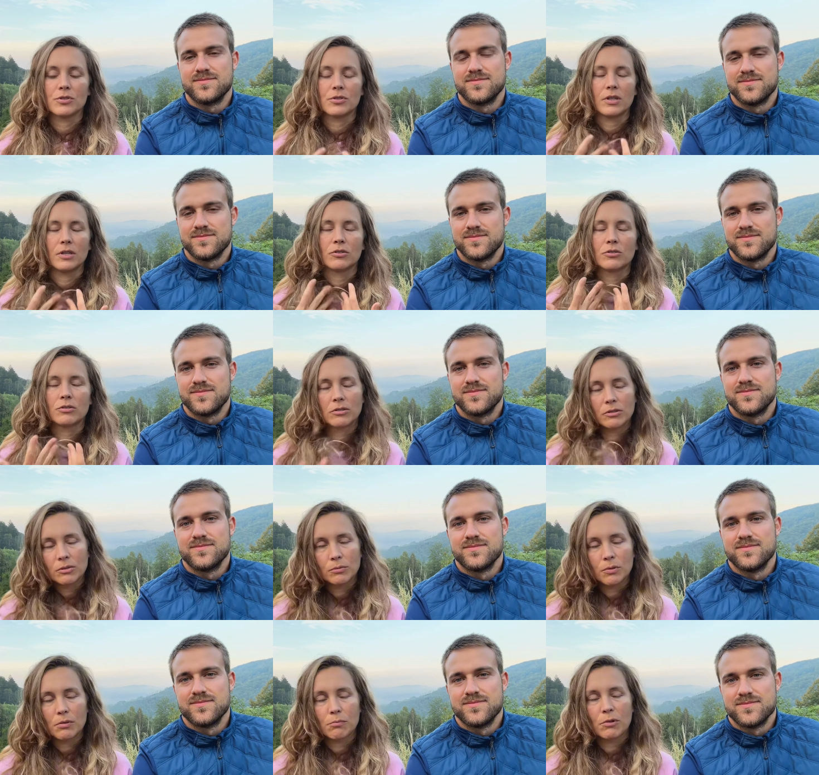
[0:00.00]
Speaker 1: in tune
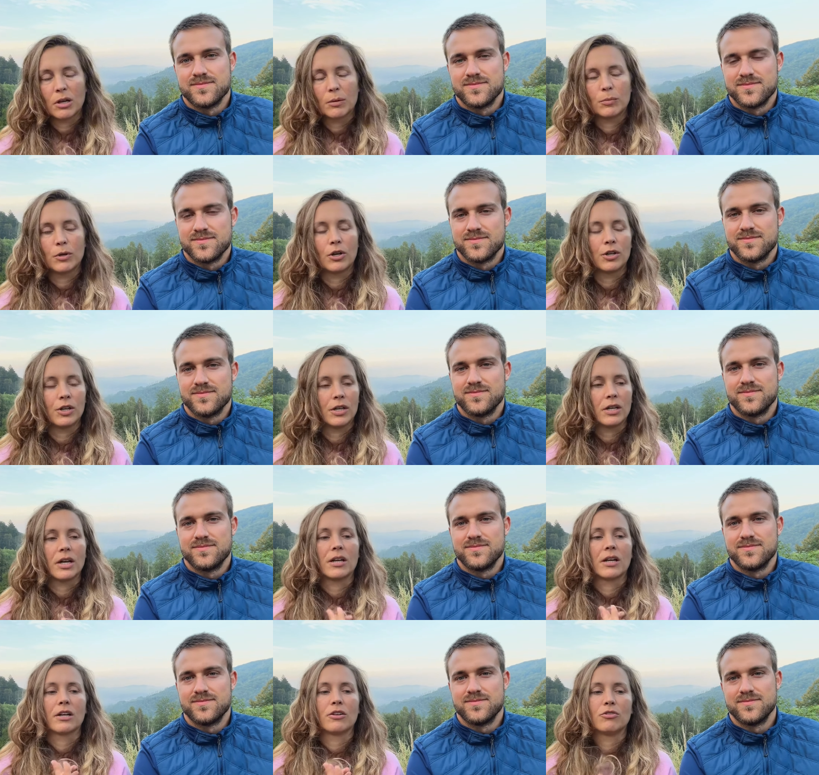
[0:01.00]
with my body
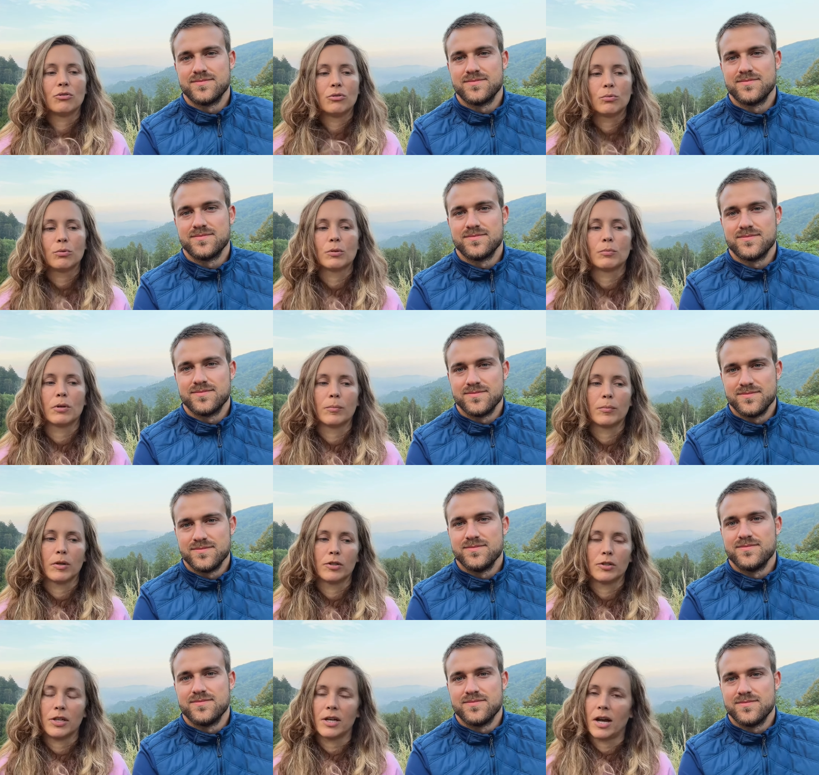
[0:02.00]
and I do what my
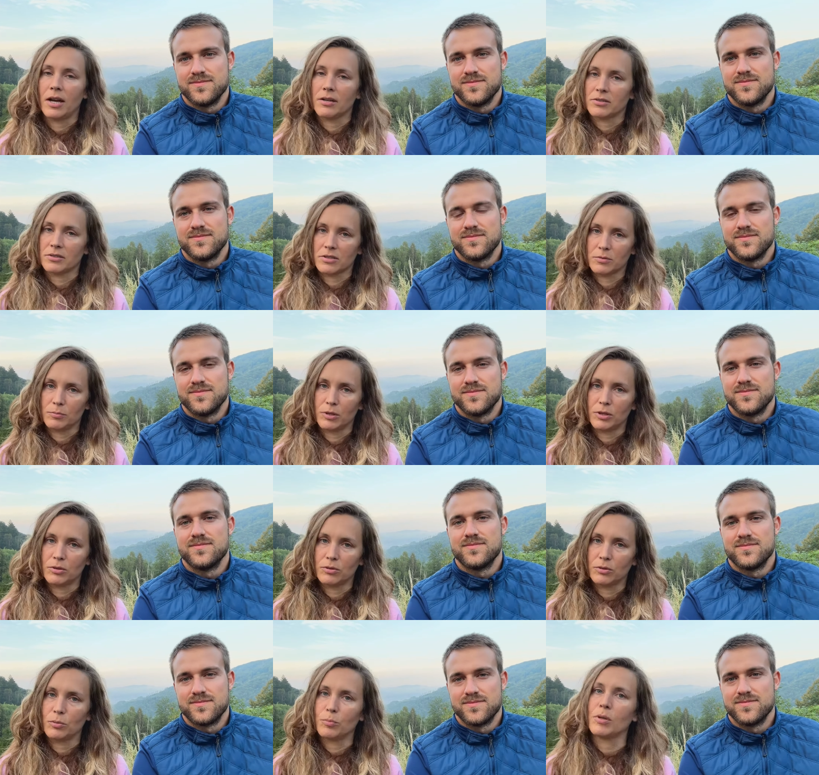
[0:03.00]
body asks me to
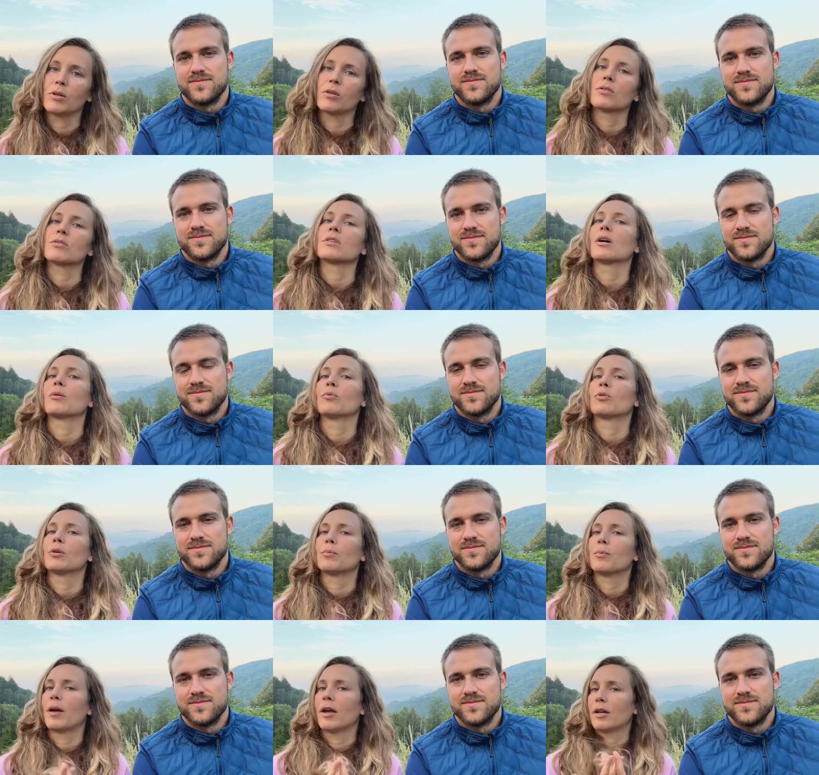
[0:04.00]
do because I want to
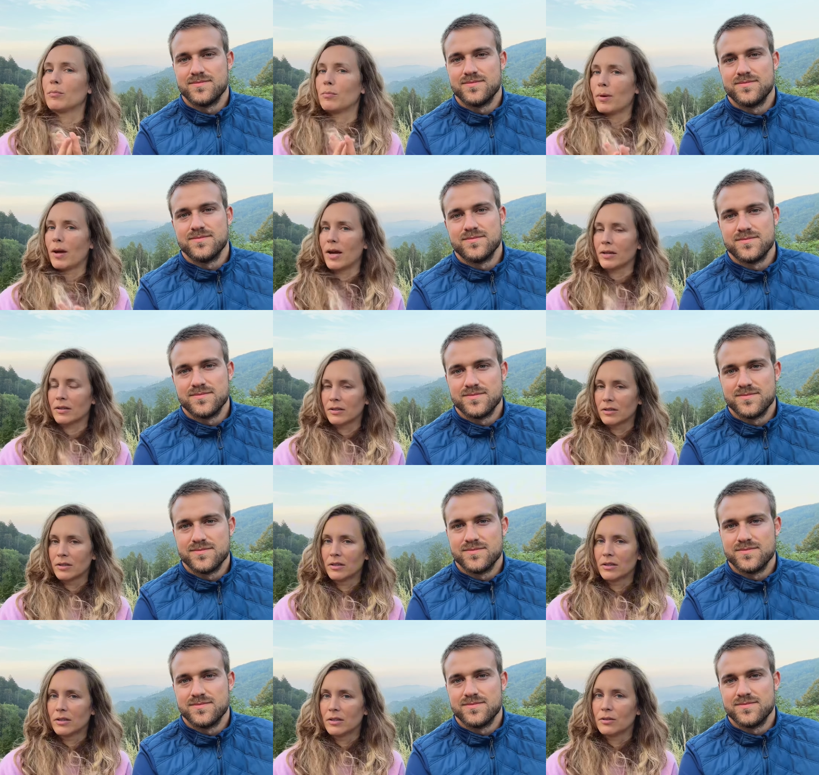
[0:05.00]
pay it back
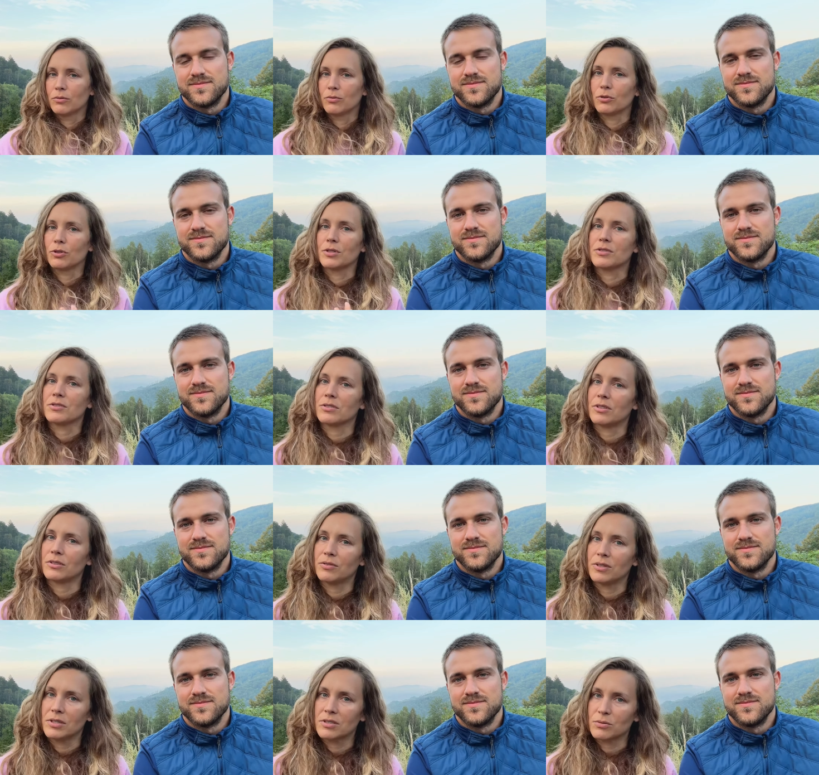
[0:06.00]
for a
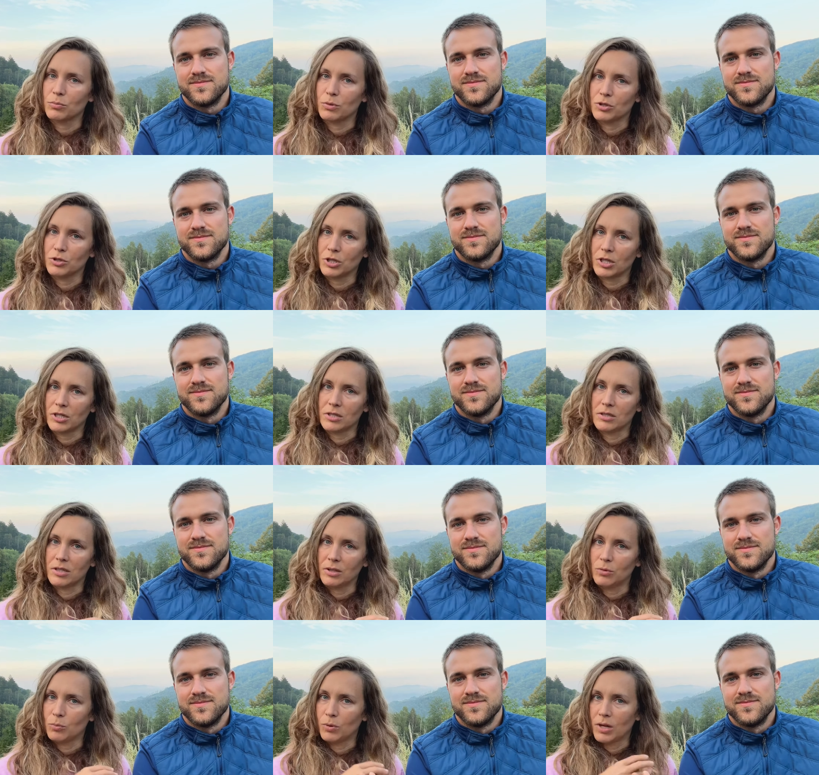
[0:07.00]
service, which it
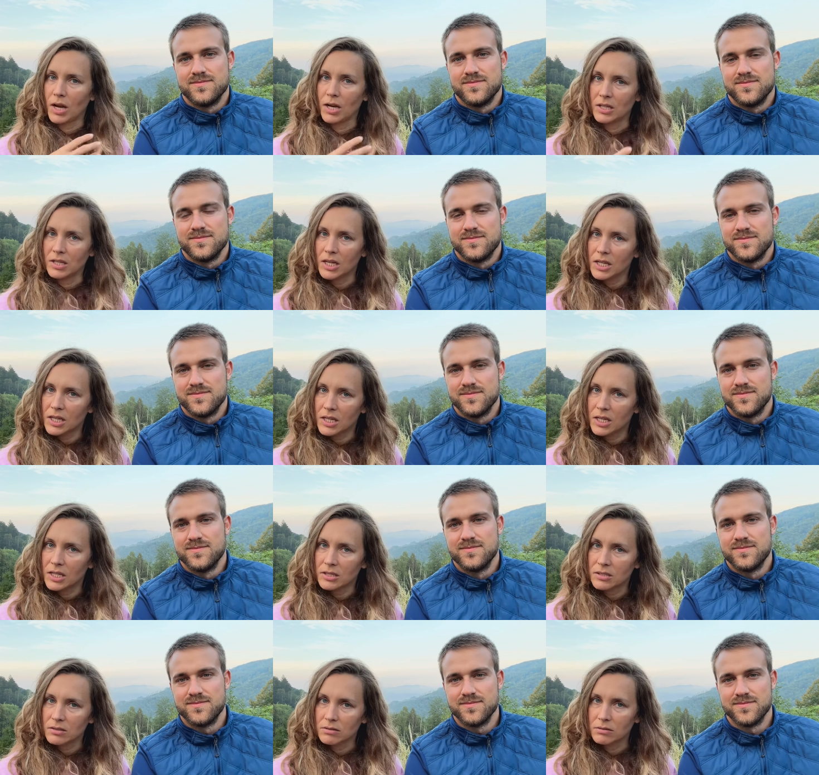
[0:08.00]
did when I needed it,
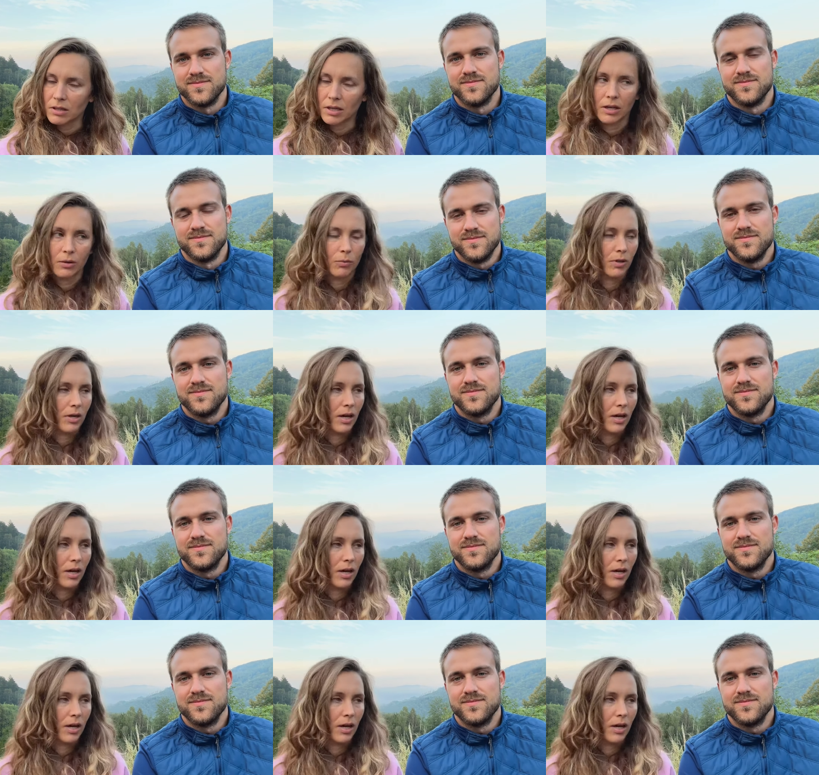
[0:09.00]
mm-hmm. like when I